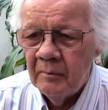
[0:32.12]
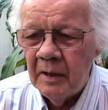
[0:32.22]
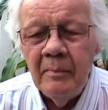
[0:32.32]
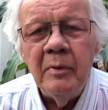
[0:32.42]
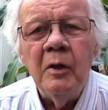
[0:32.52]

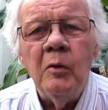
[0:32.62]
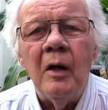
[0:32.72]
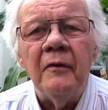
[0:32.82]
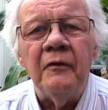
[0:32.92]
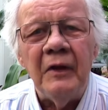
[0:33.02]
people who
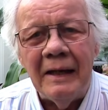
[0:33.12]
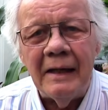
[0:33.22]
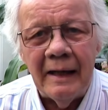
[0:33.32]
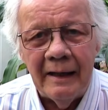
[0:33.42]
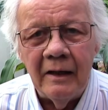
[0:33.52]
are
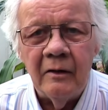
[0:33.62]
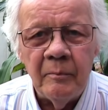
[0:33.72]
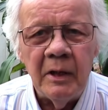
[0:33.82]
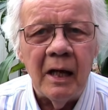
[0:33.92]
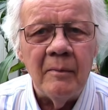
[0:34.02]
thinking of
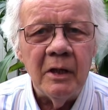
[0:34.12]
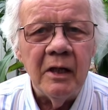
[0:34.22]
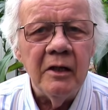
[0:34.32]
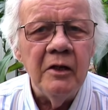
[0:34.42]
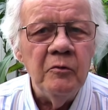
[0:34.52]
becoming
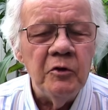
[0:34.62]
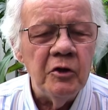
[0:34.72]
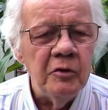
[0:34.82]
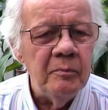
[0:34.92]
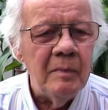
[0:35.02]
a
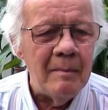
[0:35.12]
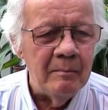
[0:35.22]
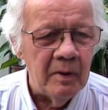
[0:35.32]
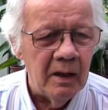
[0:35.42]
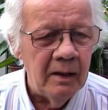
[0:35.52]
YouTube
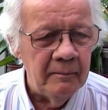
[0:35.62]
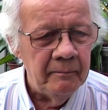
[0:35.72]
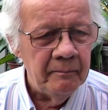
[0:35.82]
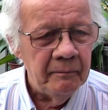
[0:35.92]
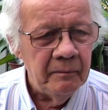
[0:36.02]
member,
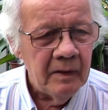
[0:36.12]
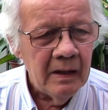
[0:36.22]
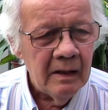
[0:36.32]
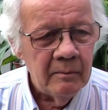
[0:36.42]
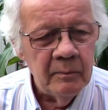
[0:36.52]

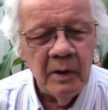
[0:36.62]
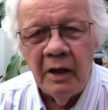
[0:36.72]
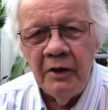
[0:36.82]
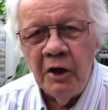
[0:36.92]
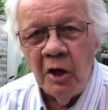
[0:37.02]
but
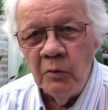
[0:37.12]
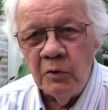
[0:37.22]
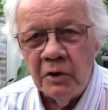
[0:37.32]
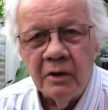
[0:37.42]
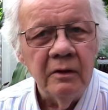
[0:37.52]
a
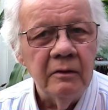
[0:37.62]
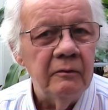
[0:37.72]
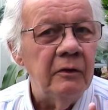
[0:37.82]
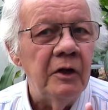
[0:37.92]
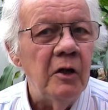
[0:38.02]
note
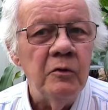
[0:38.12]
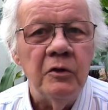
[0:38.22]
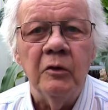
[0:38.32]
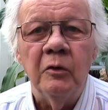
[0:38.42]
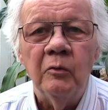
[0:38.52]
for
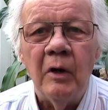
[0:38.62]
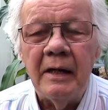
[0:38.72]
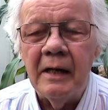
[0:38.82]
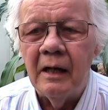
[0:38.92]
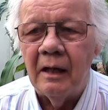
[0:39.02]
those that
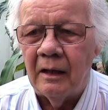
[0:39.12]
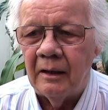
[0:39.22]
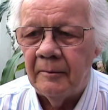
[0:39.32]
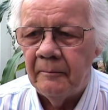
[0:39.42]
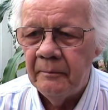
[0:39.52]
already
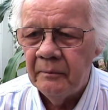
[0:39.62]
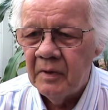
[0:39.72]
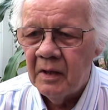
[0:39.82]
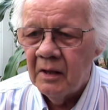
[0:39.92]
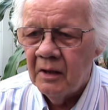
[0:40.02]
are.
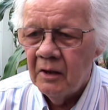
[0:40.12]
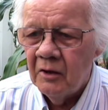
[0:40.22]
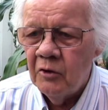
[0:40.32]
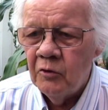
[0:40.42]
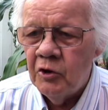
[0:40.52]

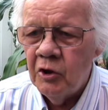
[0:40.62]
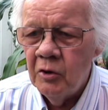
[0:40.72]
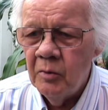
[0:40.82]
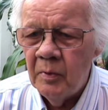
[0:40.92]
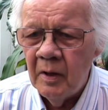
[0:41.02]

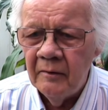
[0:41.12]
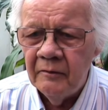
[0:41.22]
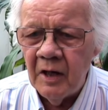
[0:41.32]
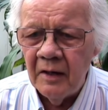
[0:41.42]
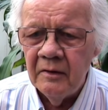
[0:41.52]
YouTube
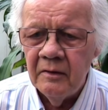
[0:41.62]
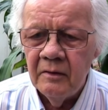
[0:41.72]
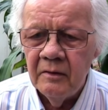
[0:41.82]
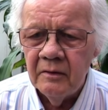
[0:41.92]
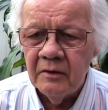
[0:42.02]
have
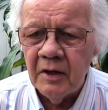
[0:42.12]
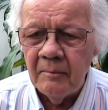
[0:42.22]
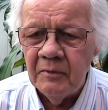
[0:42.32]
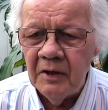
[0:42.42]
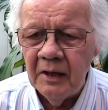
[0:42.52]
done
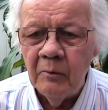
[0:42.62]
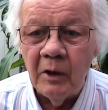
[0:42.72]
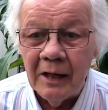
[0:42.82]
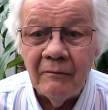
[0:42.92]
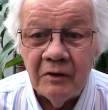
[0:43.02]
something,
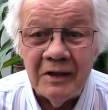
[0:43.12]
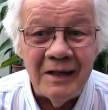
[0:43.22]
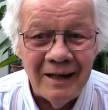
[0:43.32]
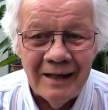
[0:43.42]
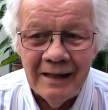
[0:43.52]
well, they haven't
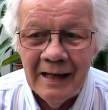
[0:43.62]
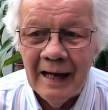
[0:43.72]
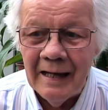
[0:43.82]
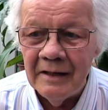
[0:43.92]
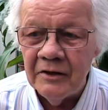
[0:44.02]
done it
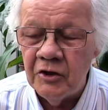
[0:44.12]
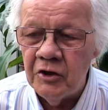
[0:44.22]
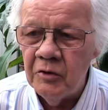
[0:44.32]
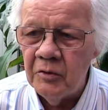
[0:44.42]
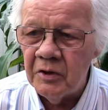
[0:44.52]
yet. It's
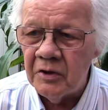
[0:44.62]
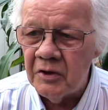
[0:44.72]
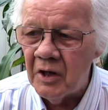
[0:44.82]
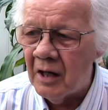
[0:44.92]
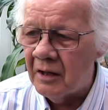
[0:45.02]
due to
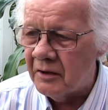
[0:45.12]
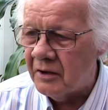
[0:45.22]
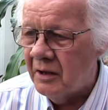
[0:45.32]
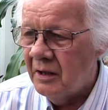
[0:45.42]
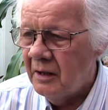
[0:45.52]

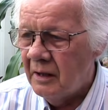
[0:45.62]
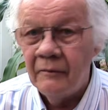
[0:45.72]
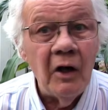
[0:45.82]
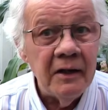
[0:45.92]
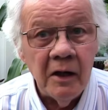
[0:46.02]
start.
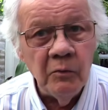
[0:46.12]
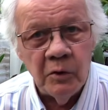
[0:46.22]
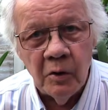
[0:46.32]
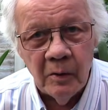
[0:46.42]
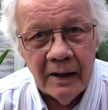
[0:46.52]
If I don't
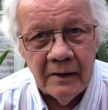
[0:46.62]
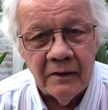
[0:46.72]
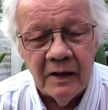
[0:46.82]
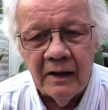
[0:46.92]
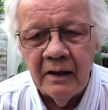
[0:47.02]
do
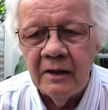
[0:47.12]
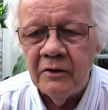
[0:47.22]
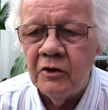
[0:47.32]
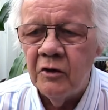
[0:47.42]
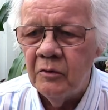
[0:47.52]
anything,
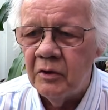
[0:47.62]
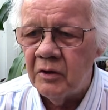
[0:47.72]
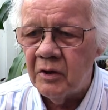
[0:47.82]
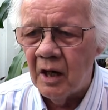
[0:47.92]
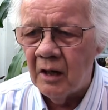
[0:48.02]
it's due to
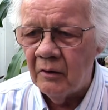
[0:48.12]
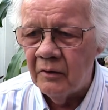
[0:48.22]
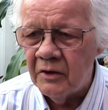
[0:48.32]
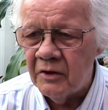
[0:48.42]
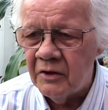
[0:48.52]
start
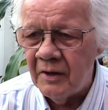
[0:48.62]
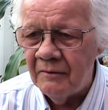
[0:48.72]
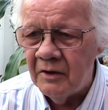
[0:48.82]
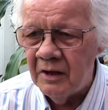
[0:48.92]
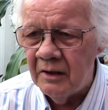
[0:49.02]
on the
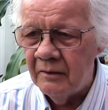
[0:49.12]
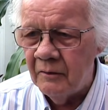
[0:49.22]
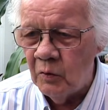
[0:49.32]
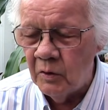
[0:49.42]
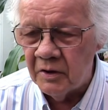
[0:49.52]
17th of
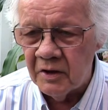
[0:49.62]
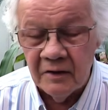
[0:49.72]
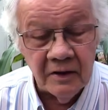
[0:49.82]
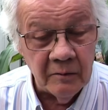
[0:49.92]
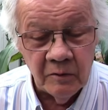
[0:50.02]
August, I
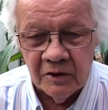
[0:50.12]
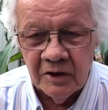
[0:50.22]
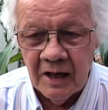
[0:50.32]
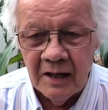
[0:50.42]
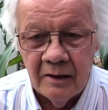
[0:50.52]
think was the
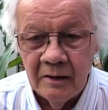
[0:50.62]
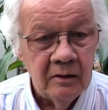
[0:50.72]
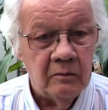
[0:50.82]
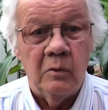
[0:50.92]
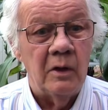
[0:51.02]
date,
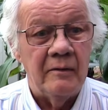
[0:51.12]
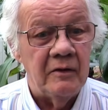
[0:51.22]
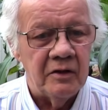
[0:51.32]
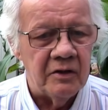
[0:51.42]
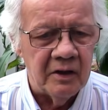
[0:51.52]
whatever
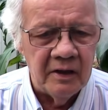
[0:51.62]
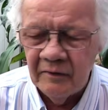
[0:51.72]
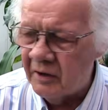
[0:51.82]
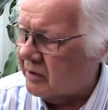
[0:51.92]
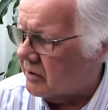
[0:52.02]
the
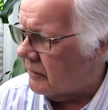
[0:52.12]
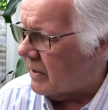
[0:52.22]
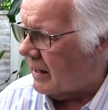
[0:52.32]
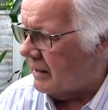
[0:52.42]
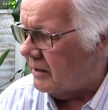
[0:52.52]
significance of
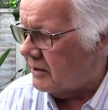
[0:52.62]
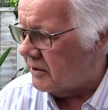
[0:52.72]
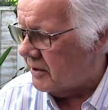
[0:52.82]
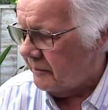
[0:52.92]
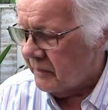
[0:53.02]
that
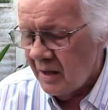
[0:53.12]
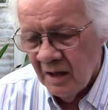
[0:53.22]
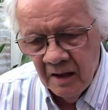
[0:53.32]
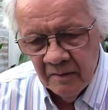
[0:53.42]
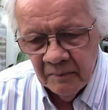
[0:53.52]
is.
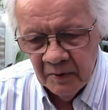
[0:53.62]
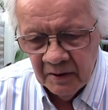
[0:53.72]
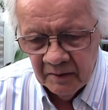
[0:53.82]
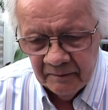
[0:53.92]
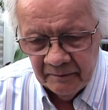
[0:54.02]

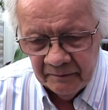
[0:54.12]
But